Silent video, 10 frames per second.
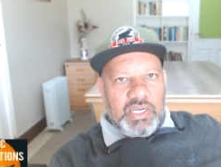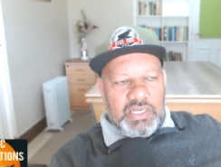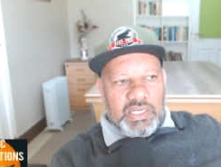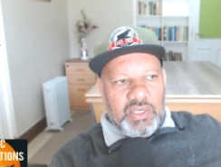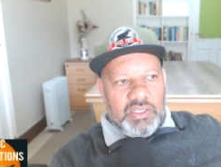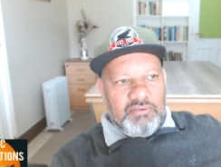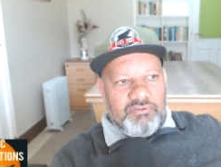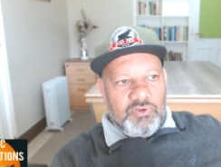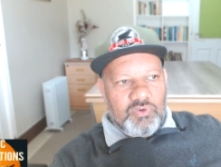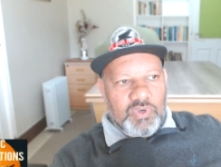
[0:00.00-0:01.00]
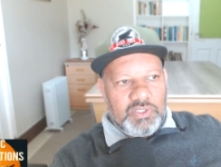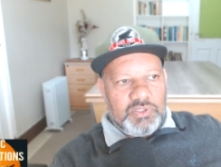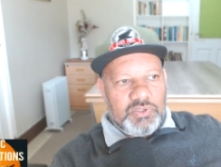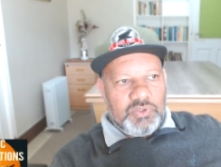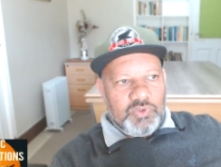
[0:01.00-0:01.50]
Now, if you
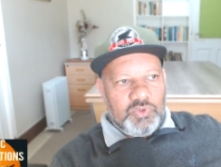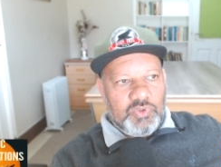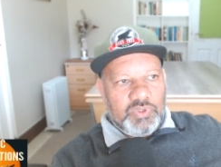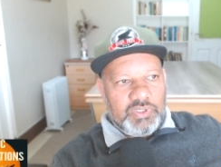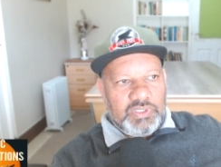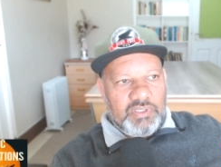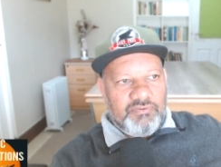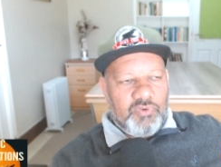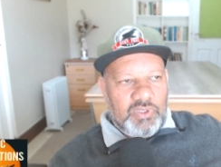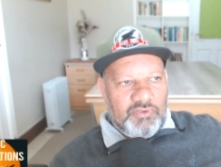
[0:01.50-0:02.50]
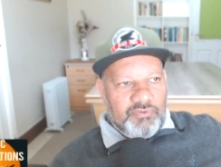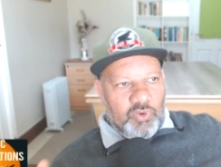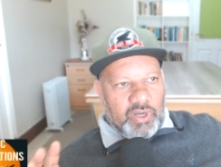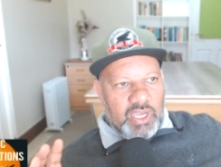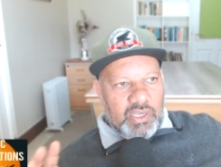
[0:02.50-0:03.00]
want to, if if
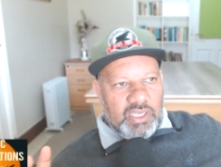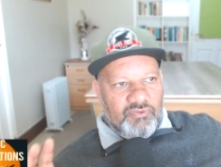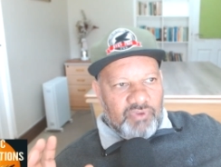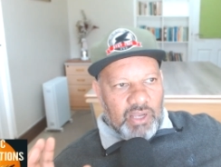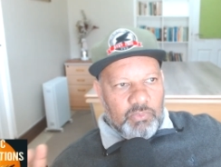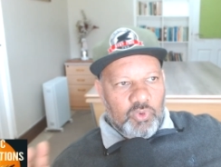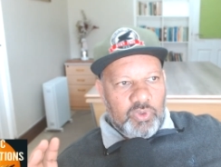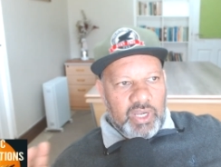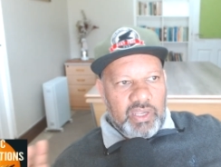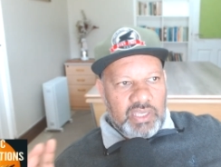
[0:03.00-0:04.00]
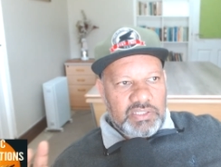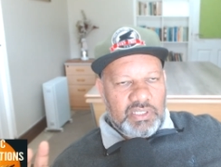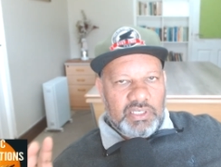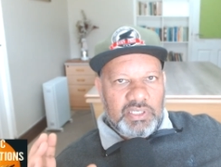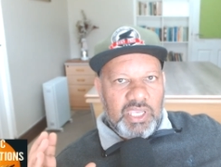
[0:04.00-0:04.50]
if Abu Huraira is
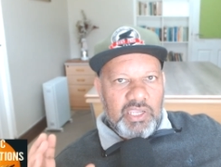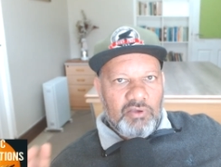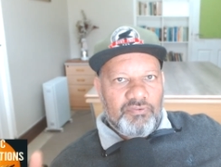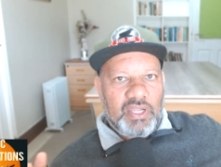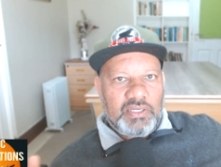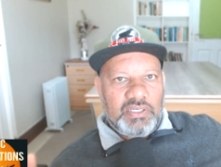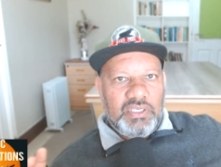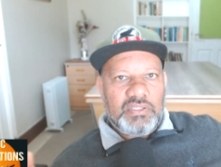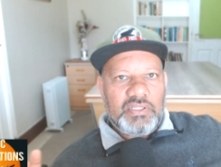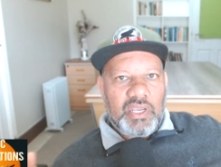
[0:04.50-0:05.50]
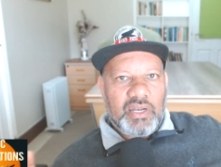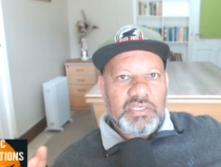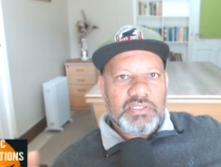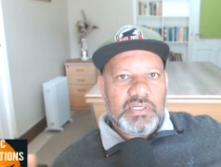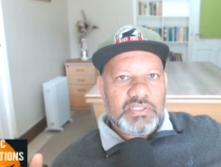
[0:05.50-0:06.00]
the king of hadith
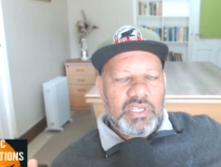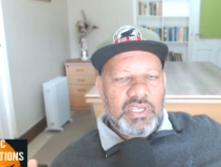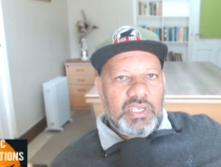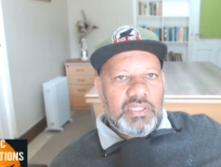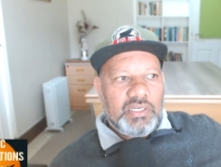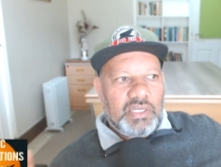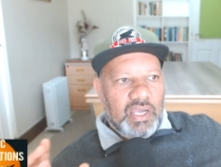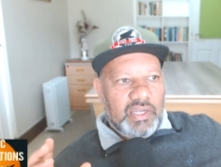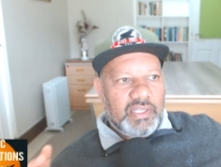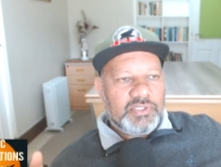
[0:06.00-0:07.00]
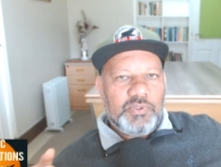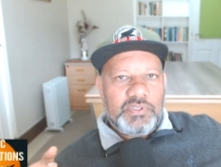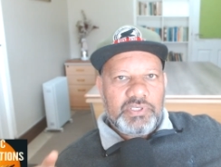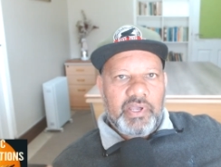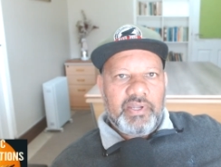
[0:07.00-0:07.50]
narrations, then Anas could
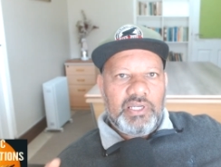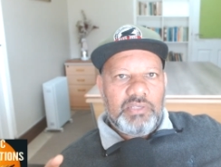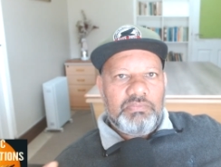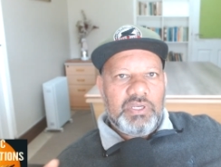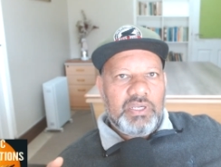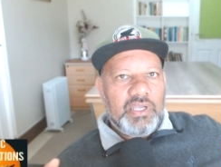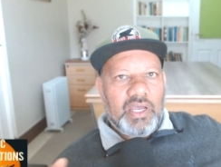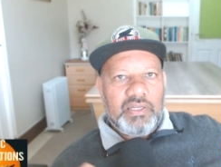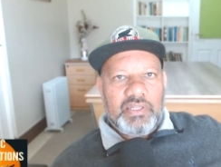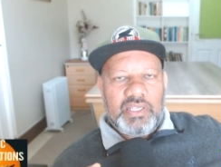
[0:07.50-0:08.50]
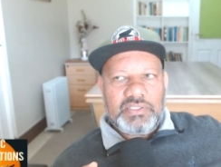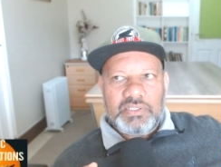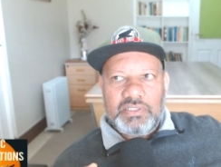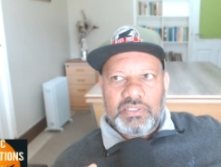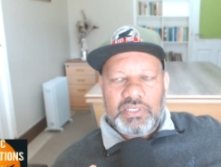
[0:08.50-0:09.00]
certainly be regarded
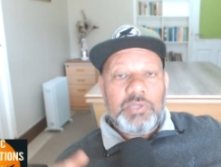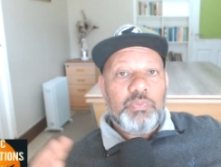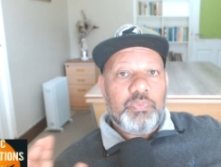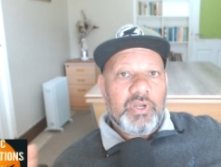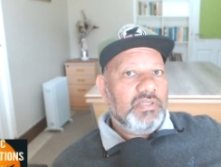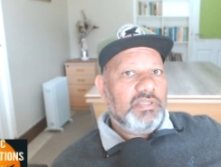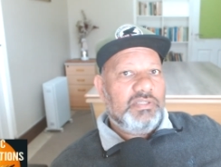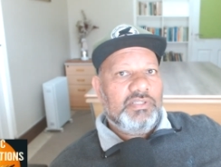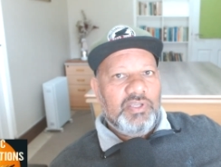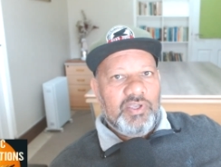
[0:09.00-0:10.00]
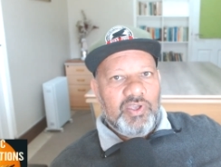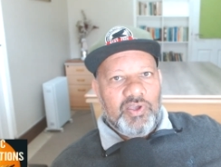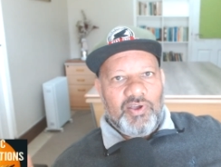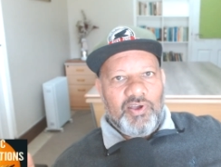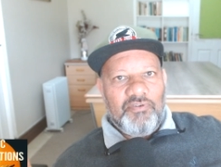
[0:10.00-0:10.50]
as a prince
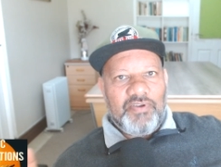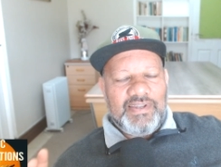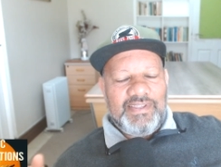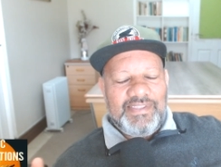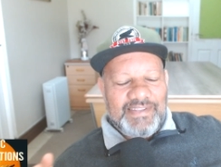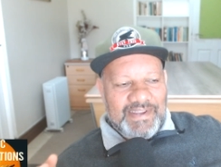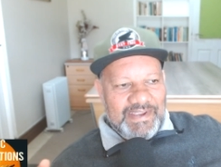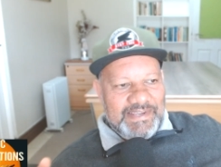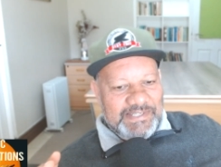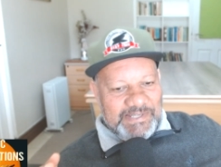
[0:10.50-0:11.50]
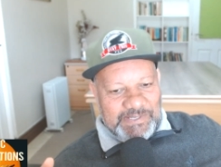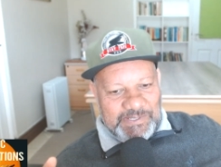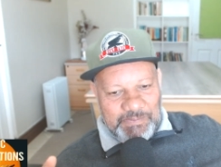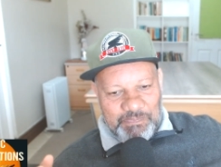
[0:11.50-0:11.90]
of hadith narrations.